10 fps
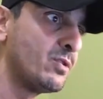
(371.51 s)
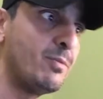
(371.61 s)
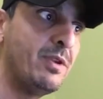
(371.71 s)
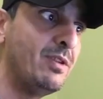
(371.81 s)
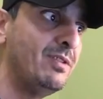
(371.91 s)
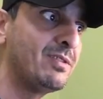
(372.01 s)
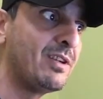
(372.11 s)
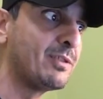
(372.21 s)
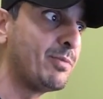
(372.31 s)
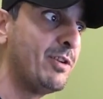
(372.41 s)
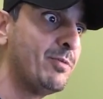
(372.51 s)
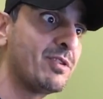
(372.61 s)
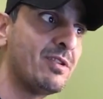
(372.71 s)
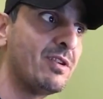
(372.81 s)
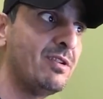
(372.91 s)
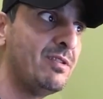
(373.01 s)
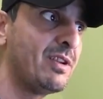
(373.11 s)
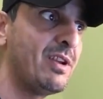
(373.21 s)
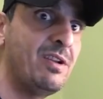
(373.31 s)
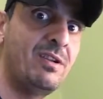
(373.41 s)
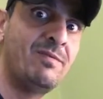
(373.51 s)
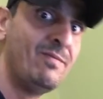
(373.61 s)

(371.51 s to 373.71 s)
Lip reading: So I mean, these guys are pretty much like, like, hey,